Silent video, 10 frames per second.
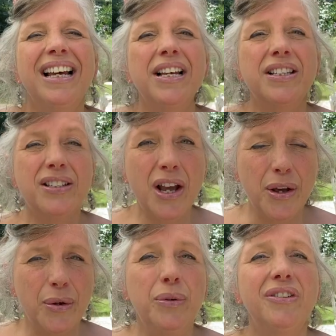
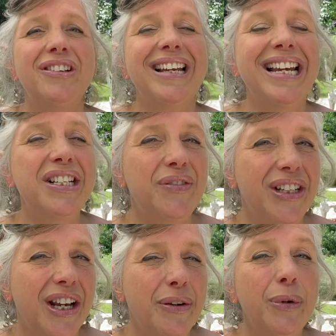So, today's
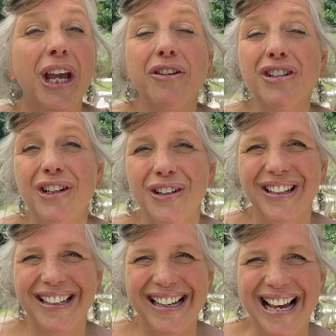video, we're going to look
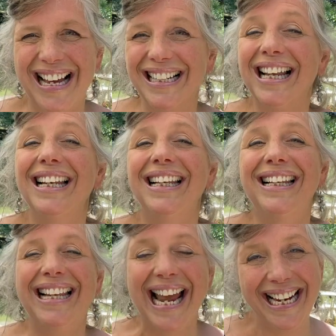at
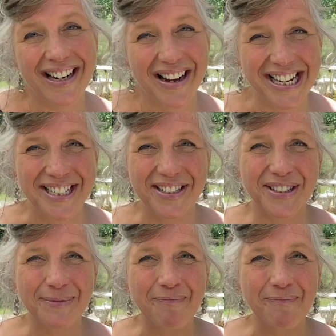ley lines.